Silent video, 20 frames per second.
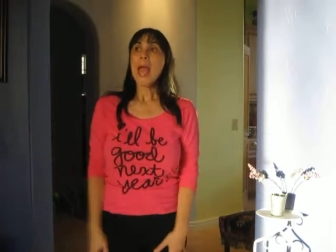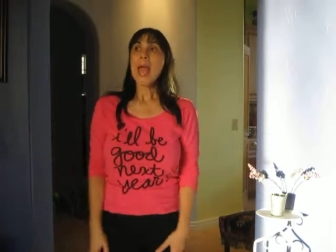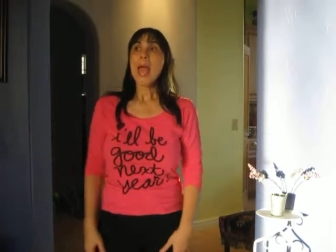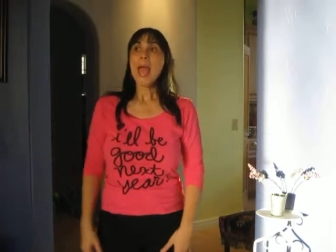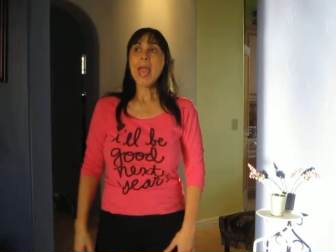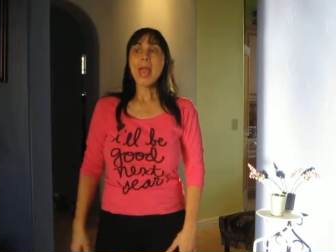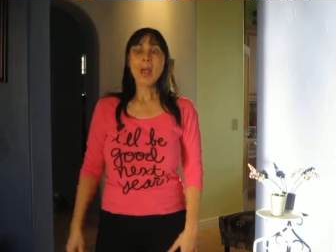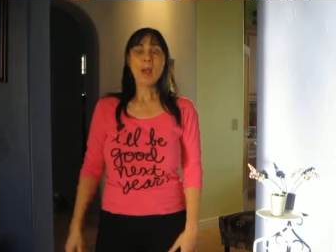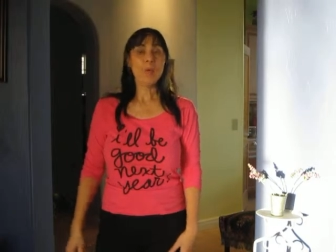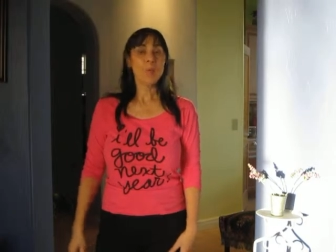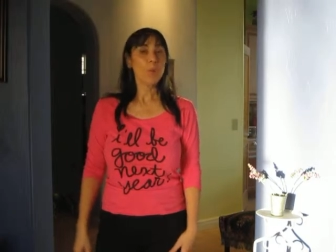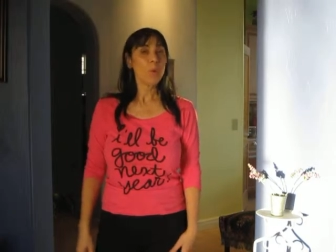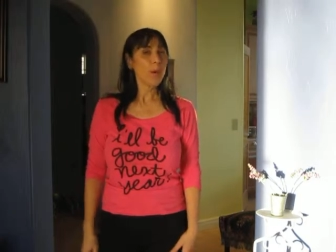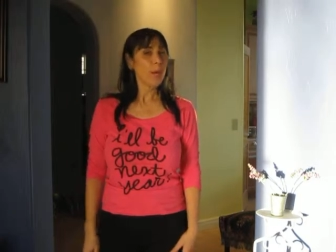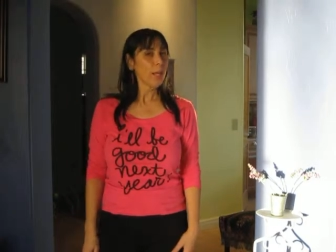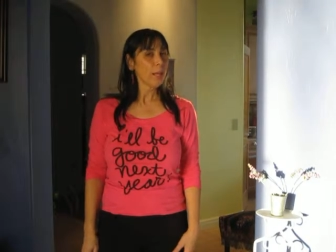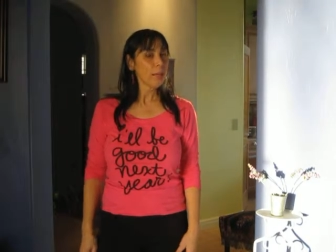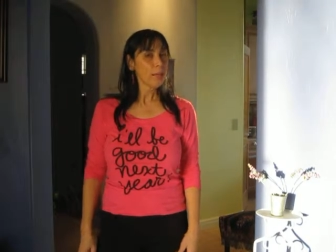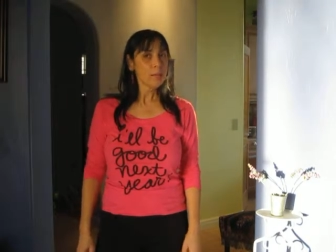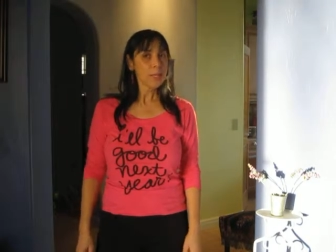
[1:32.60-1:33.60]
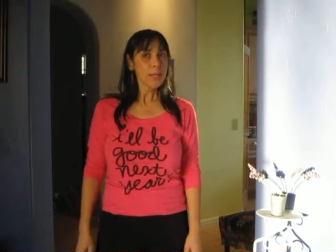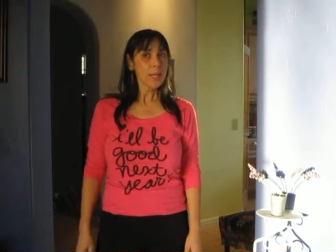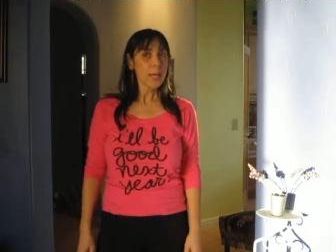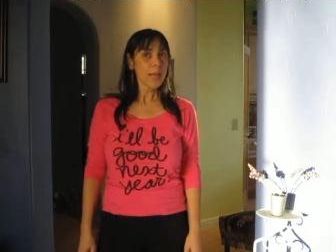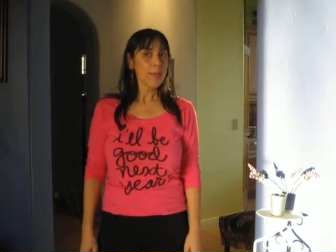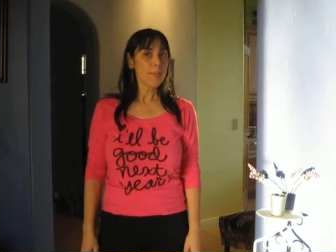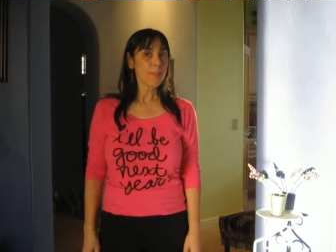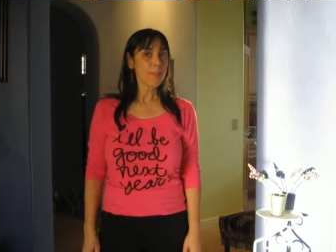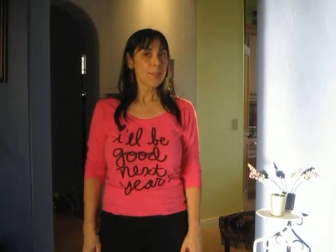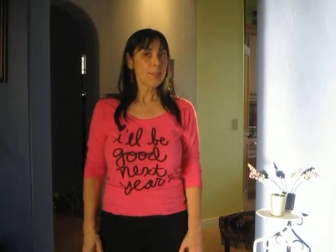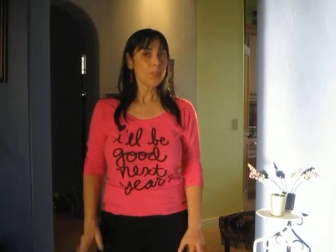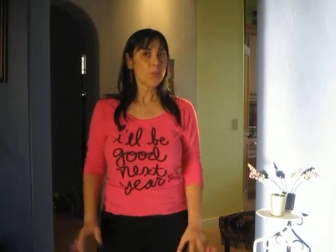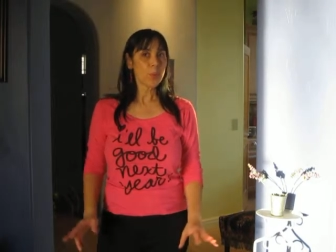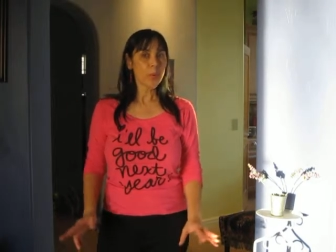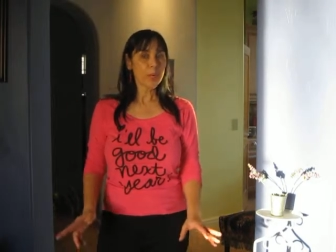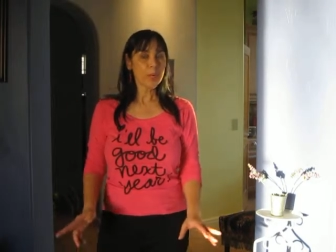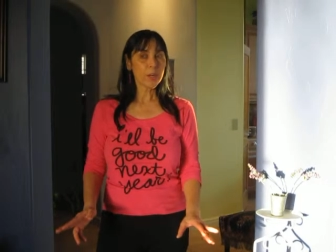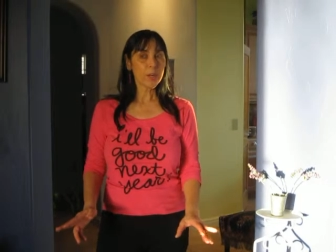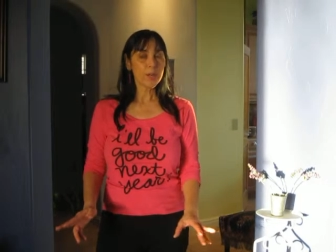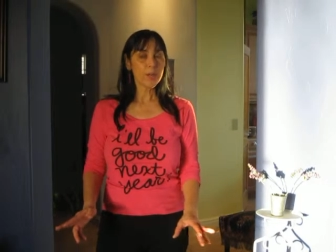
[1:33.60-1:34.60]
And when I look at this
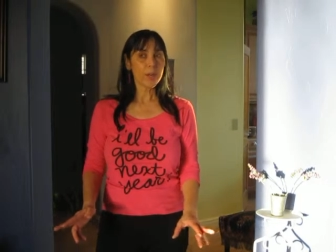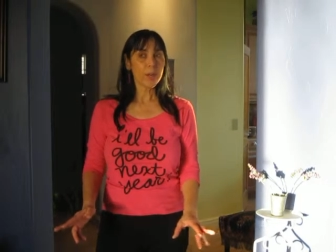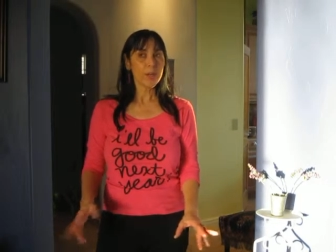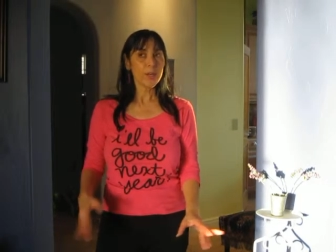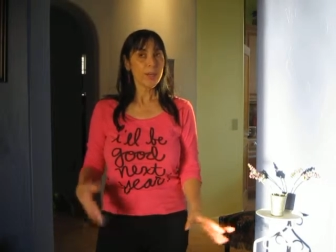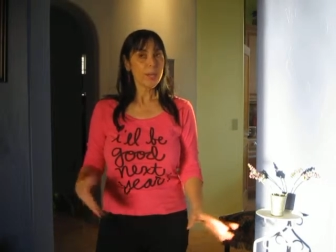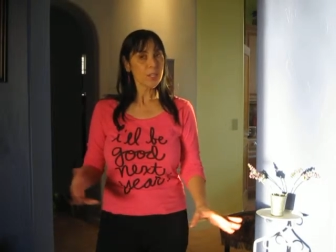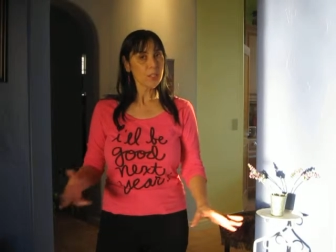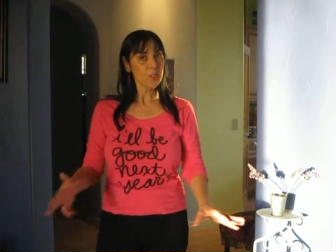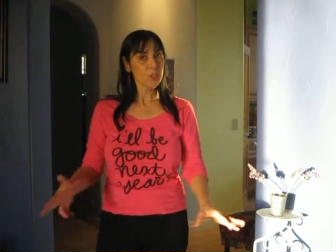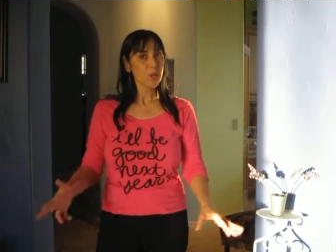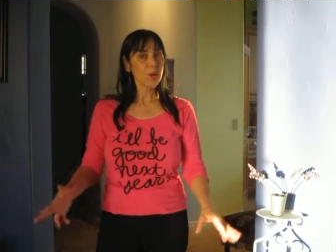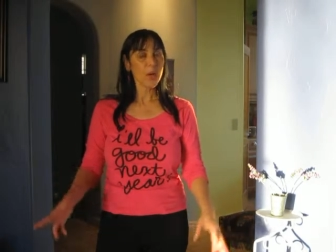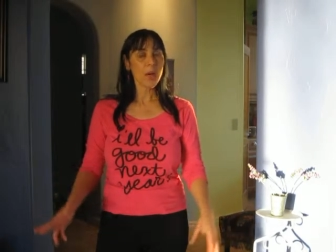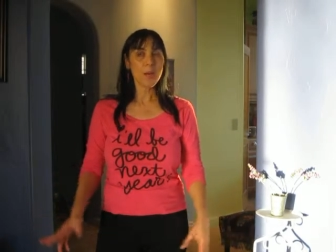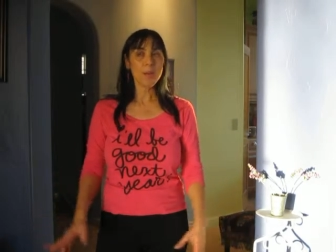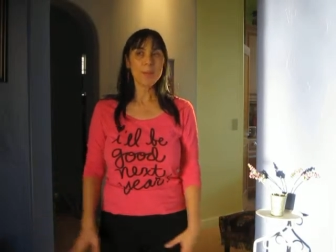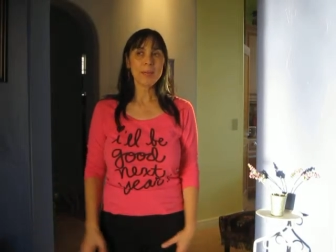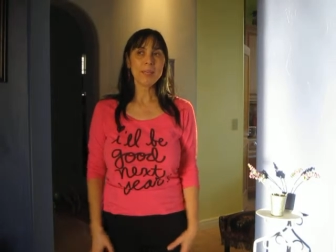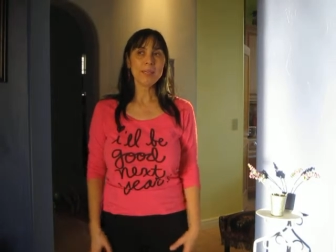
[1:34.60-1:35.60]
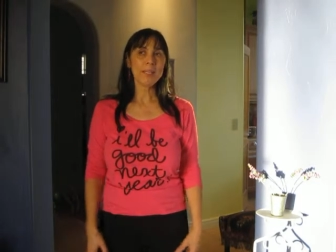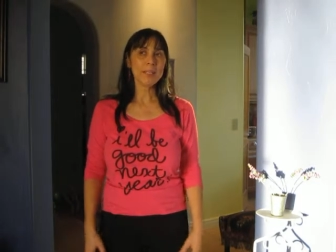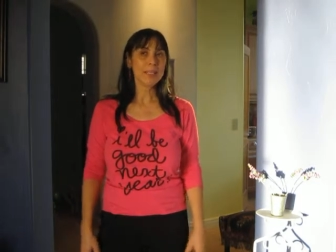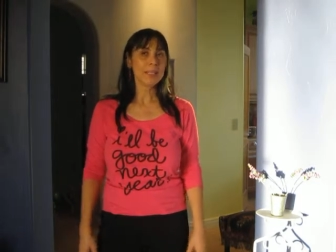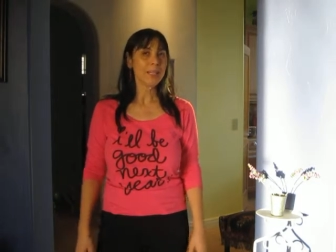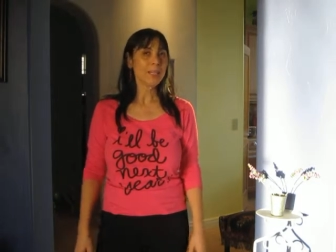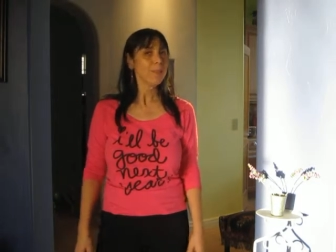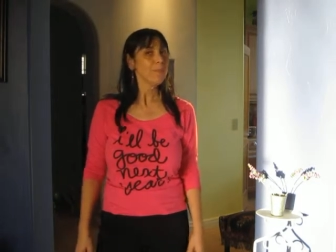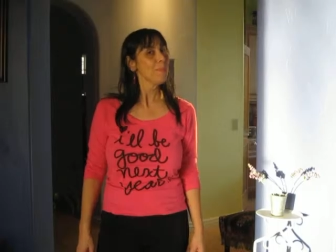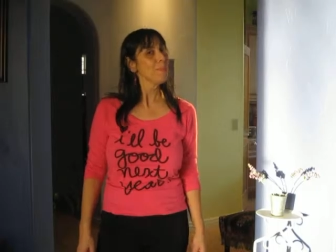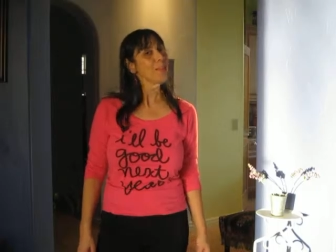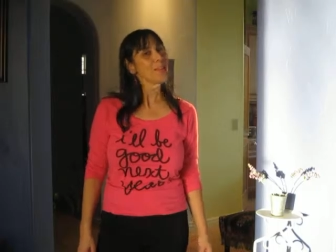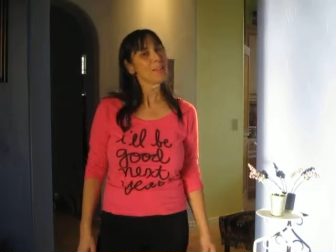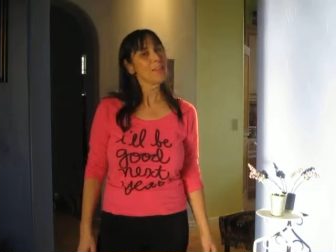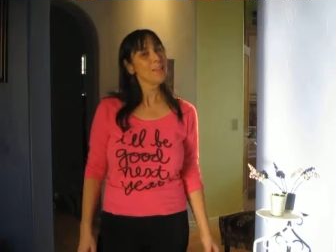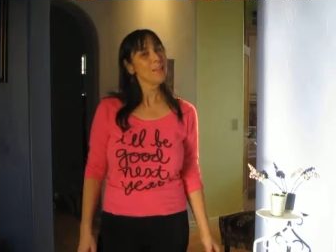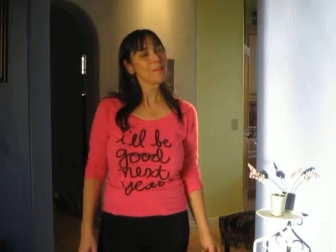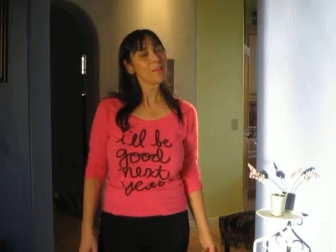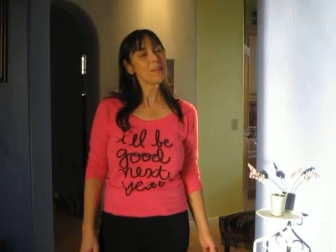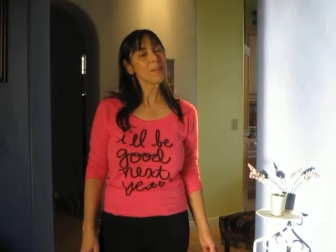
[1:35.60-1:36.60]
record next year, I might decide
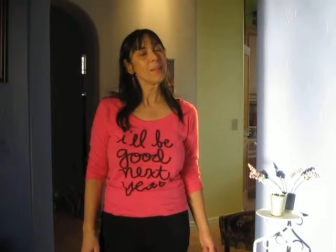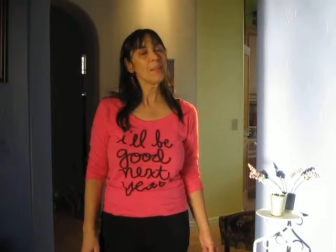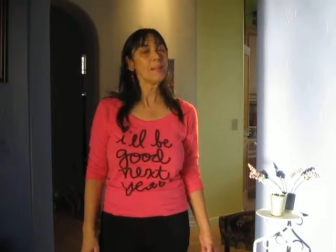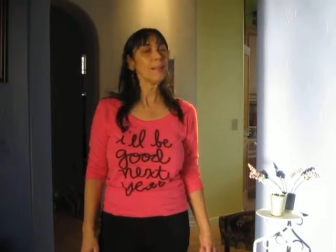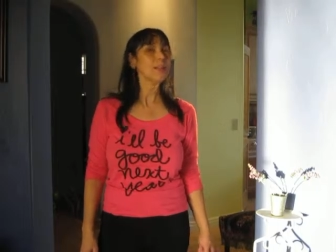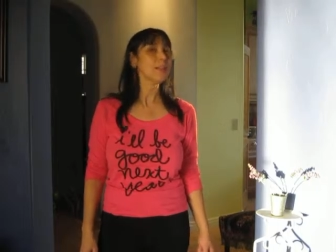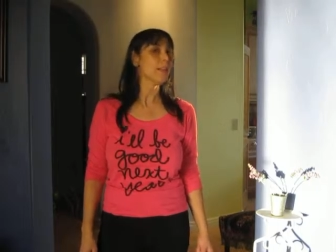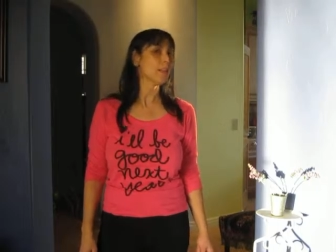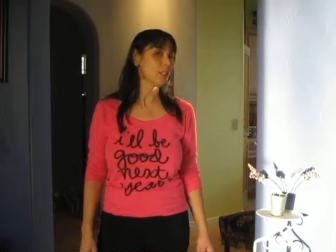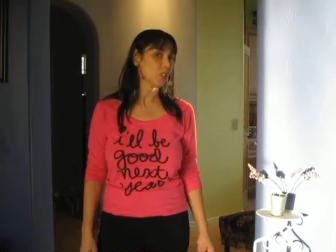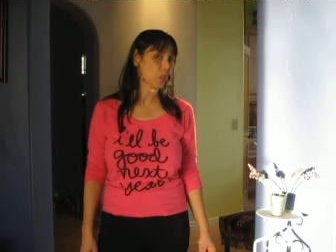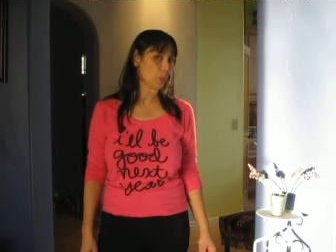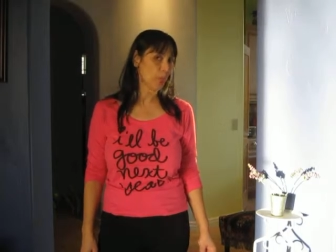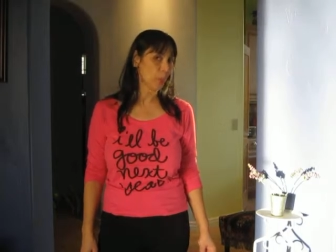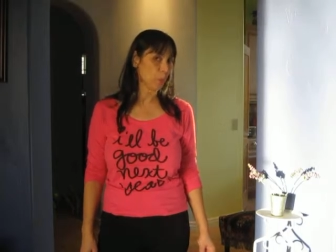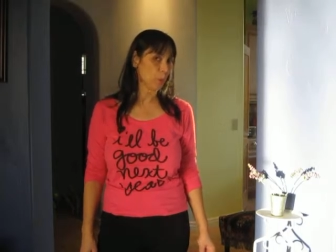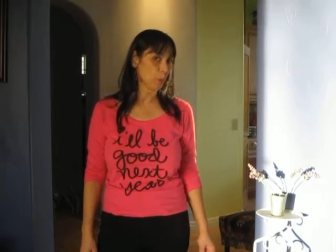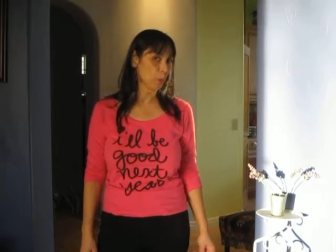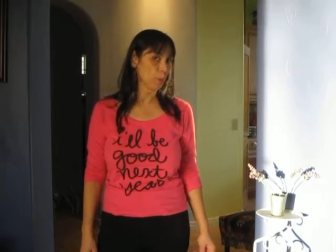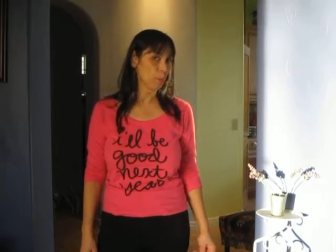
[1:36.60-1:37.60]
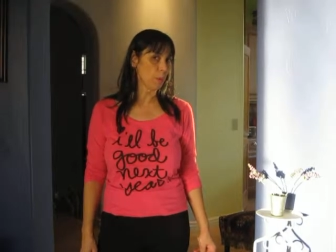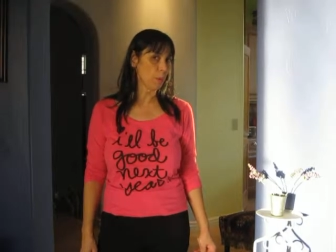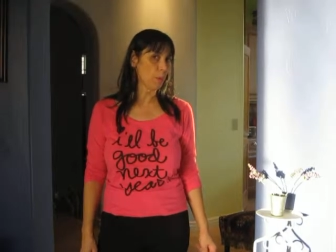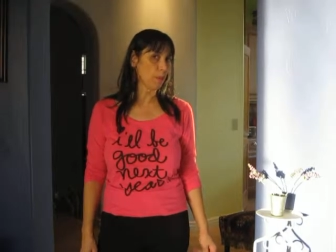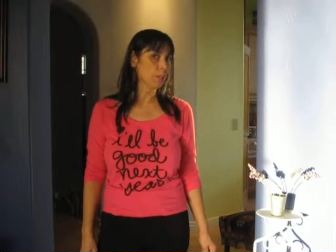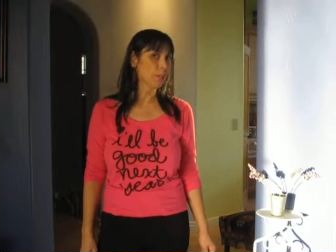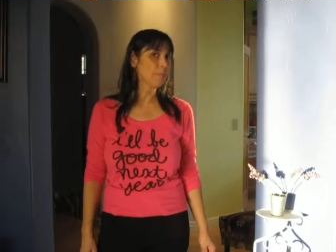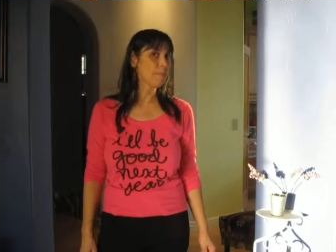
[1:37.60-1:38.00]
maybe not giant blue balls,